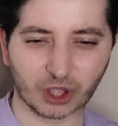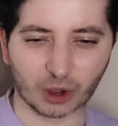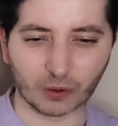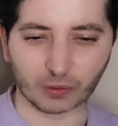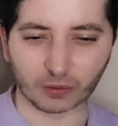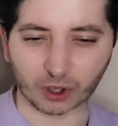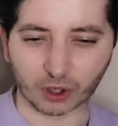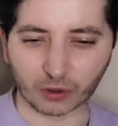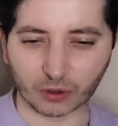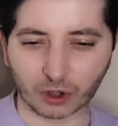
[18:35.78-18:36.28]
Go,
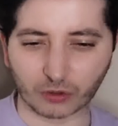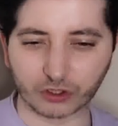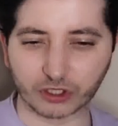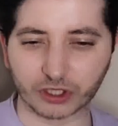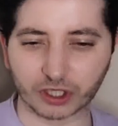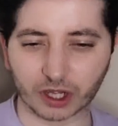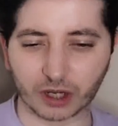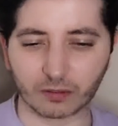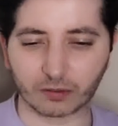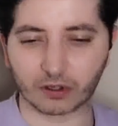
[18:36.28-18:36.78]
go, go to
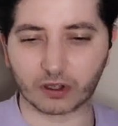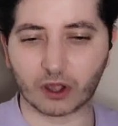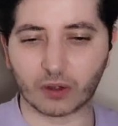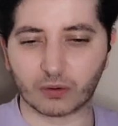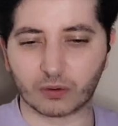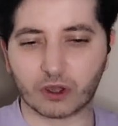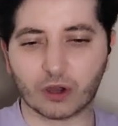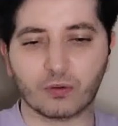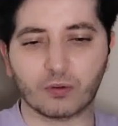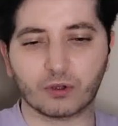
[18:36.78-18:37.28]
the car. Go,
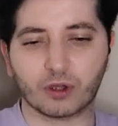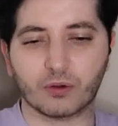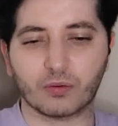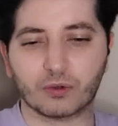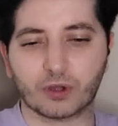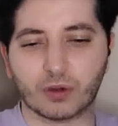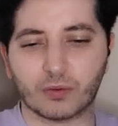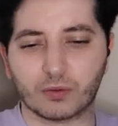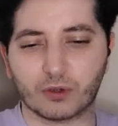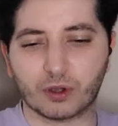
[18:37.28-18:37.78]
go, go,
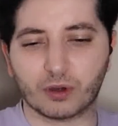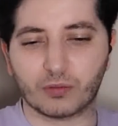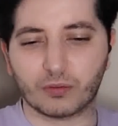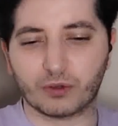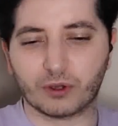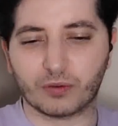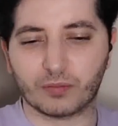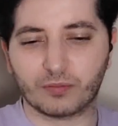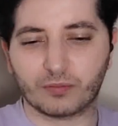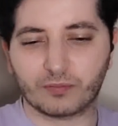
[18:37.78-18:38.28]
go, go, go.